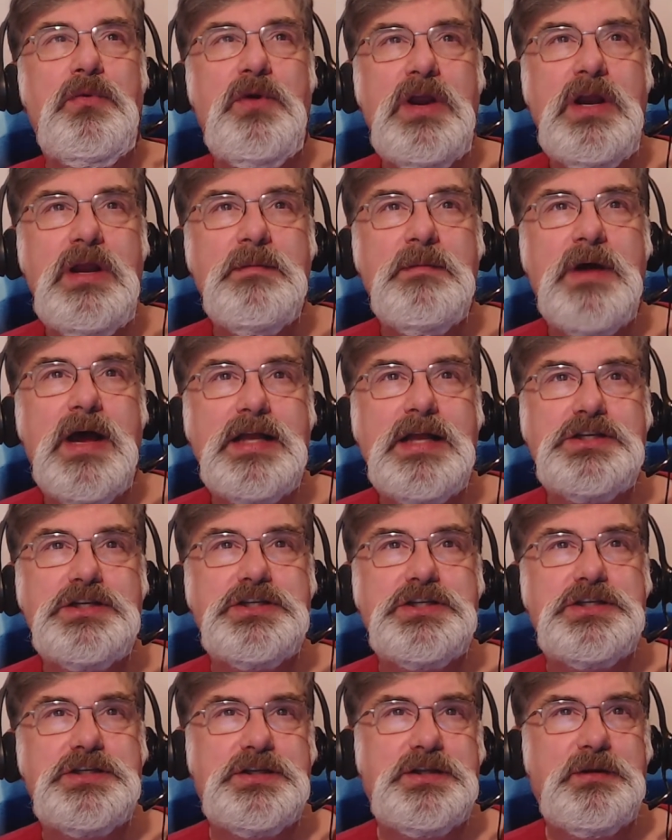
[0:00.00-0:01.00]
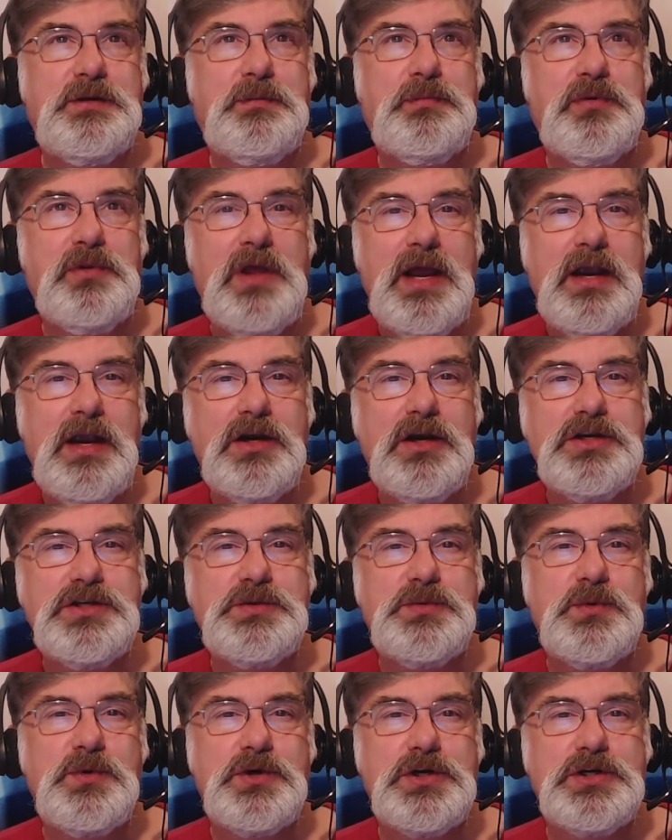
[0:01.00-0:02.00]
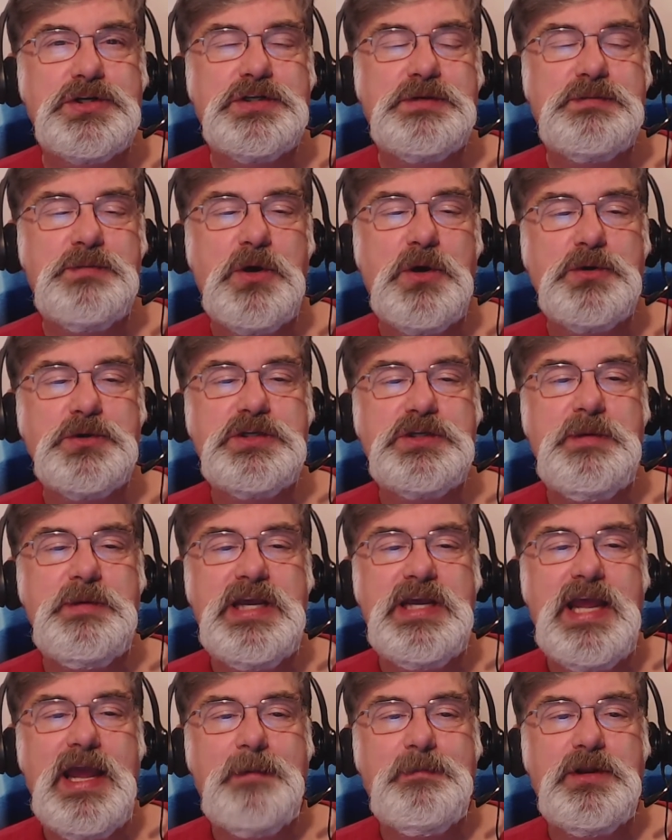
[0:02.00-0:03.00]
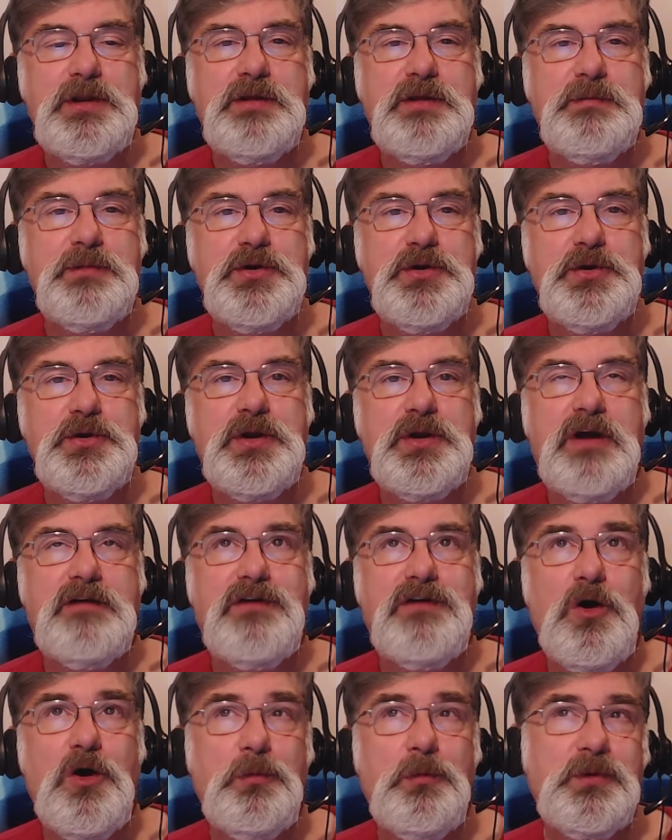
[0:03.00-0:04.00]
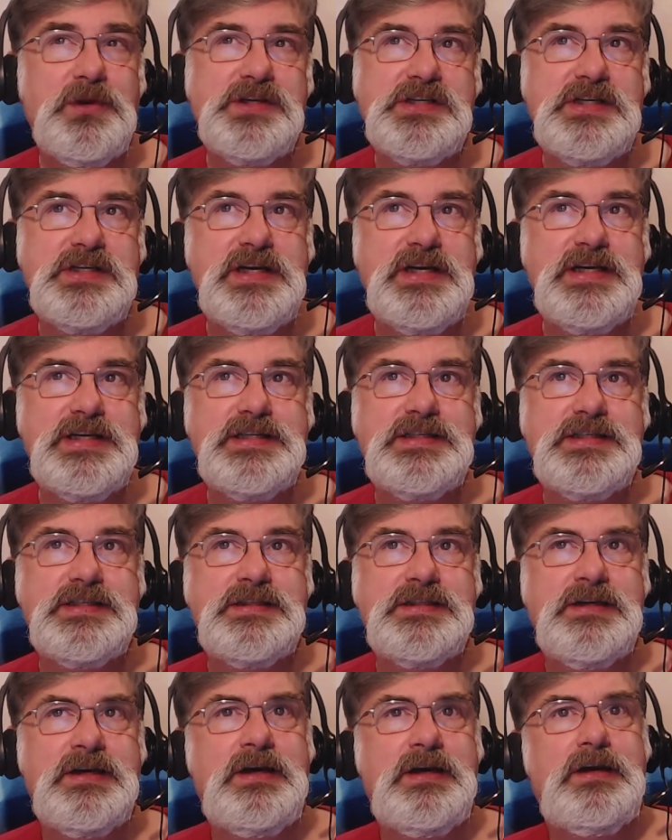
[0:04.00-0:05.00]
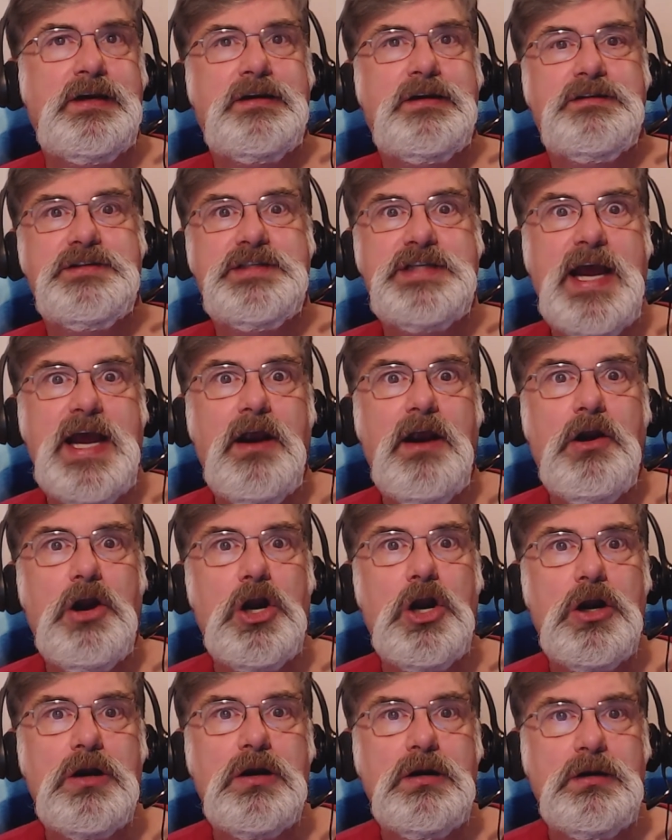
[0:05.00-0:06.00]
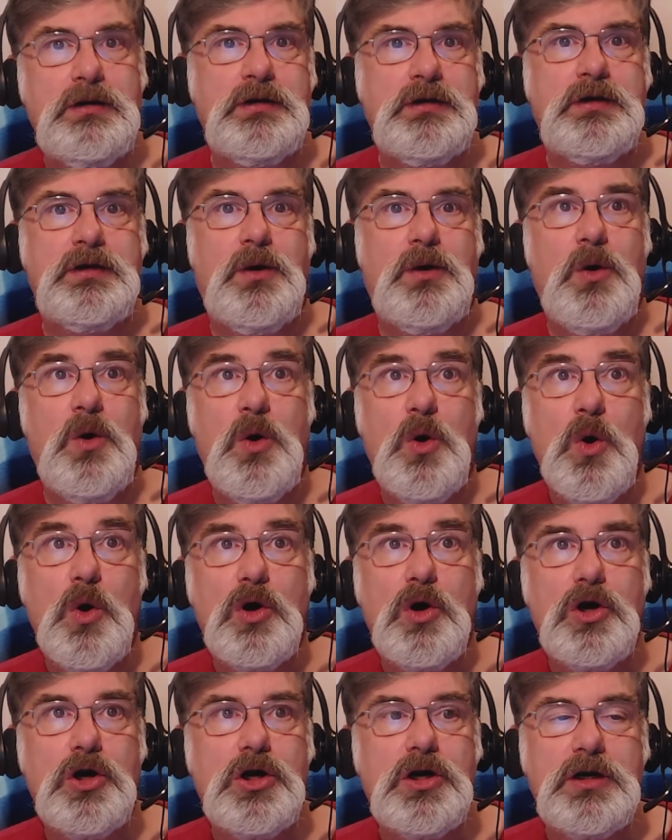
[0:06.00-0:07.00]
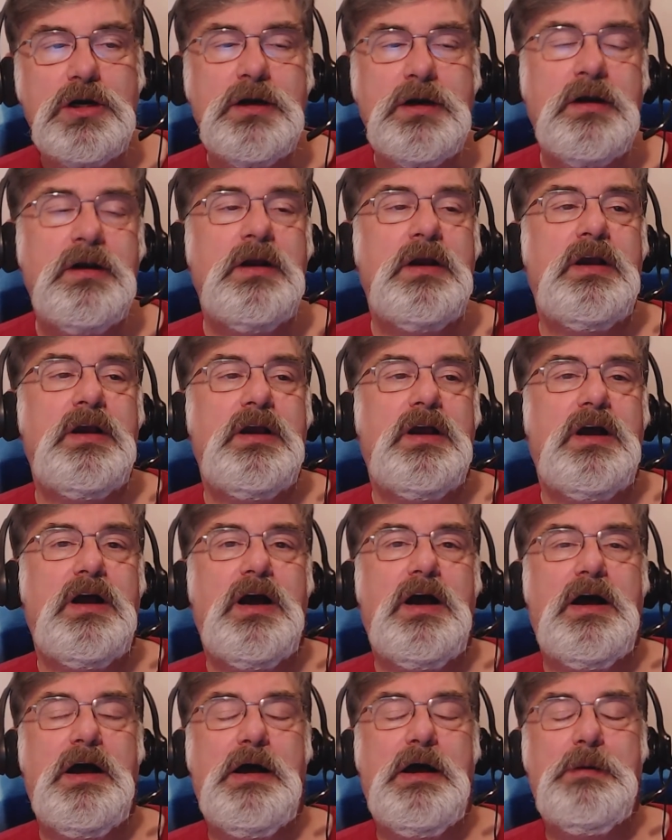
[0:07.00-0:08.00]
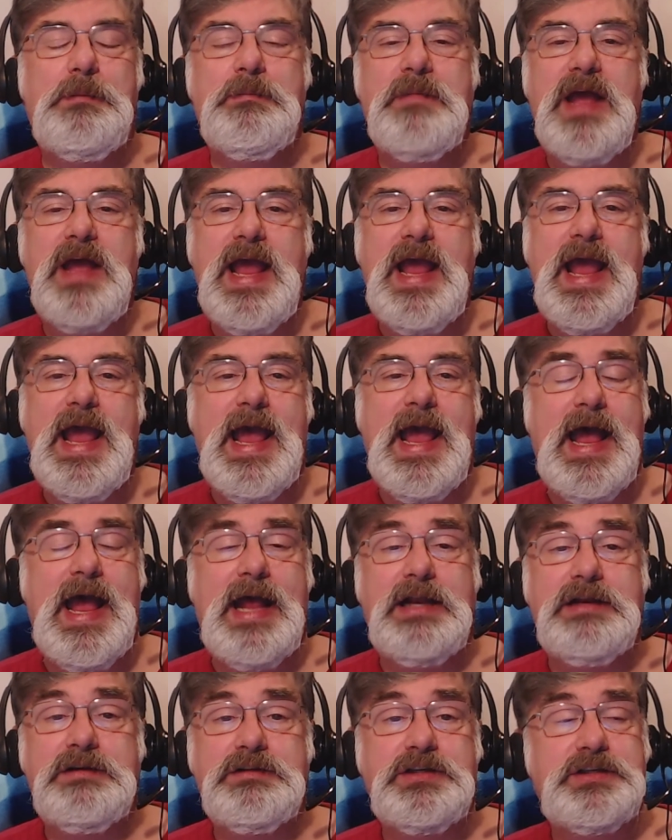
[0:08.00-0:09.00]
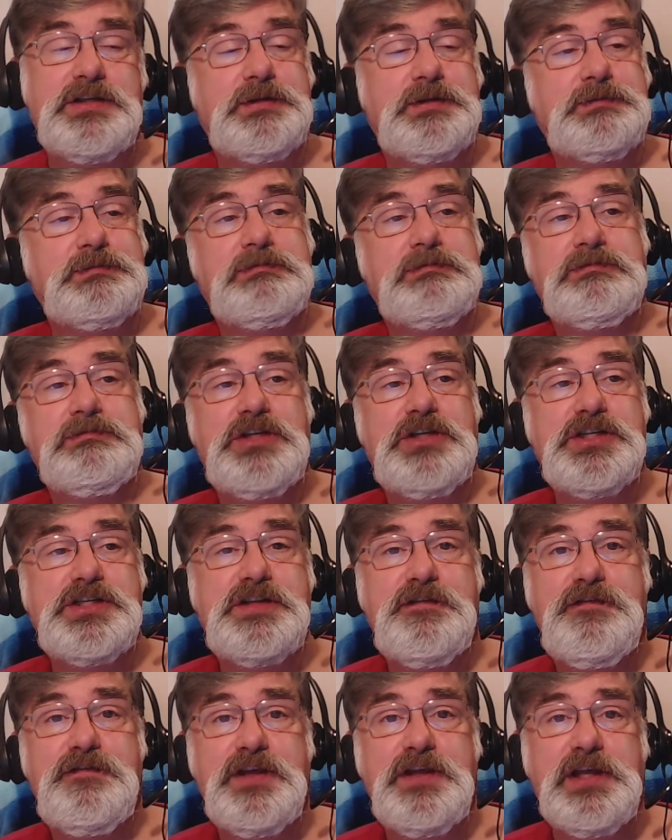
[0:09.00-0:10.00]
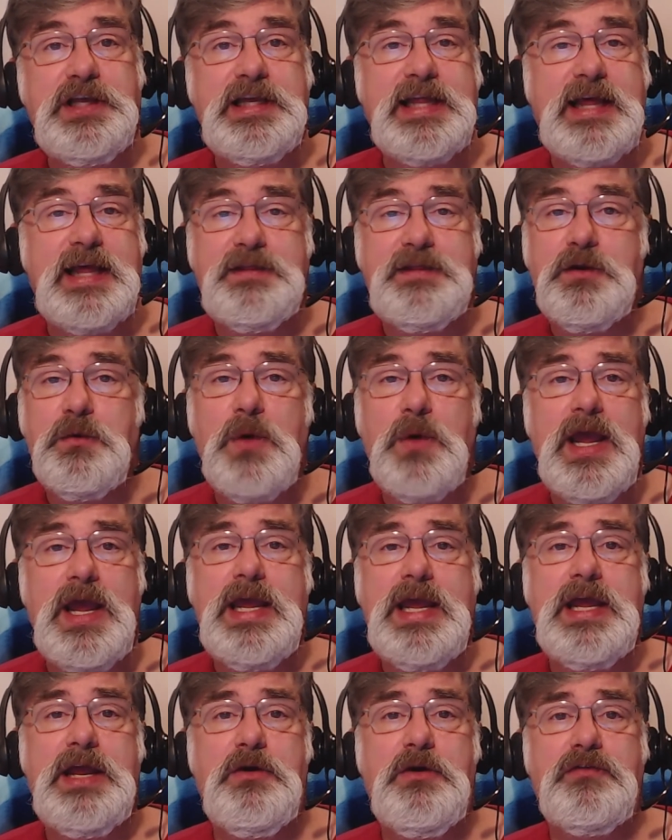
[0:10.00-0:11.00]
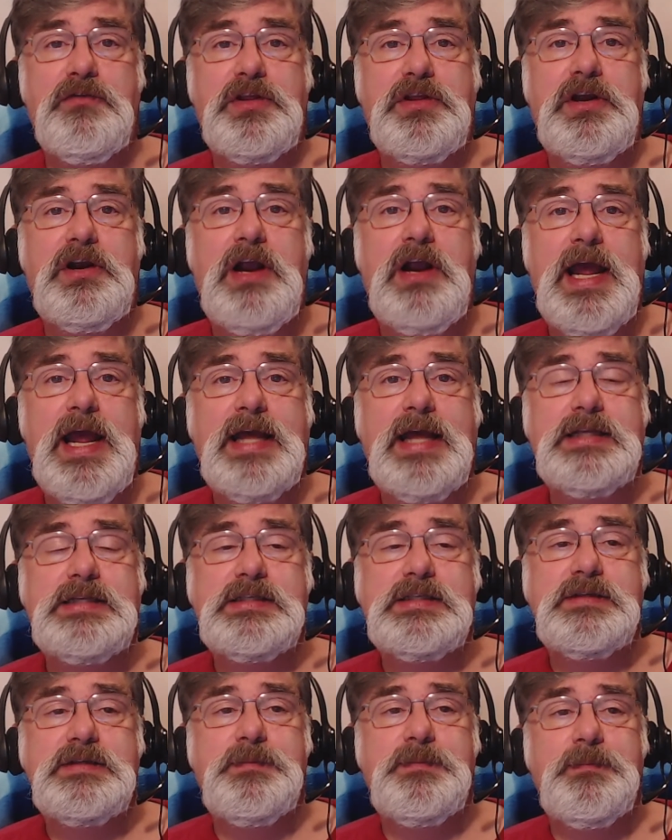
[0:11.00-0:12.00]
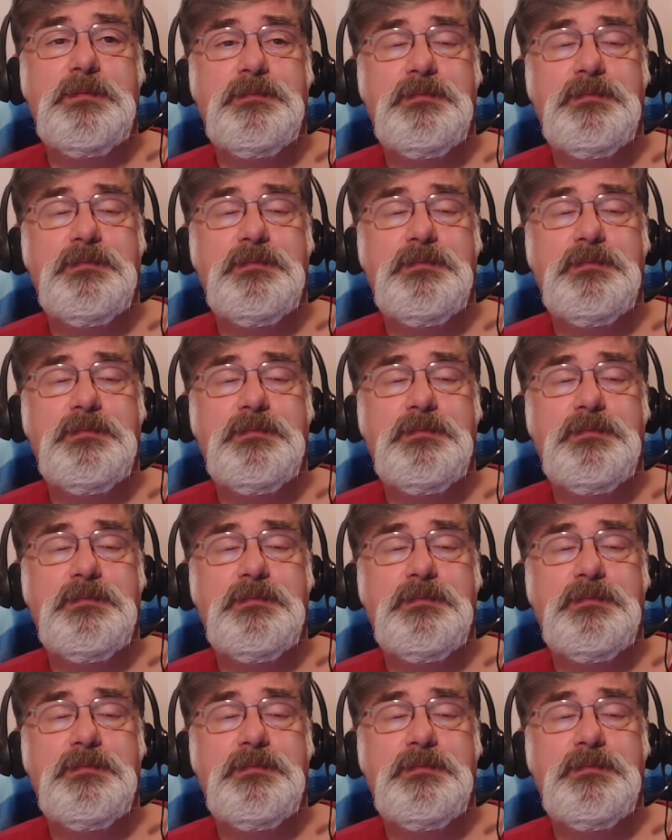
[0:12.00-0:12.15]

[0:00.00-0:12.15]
Pretty much the players were supposed to be kept in the mood of hopelessness, terror, horror, and just the feeling that they're way in over their heads.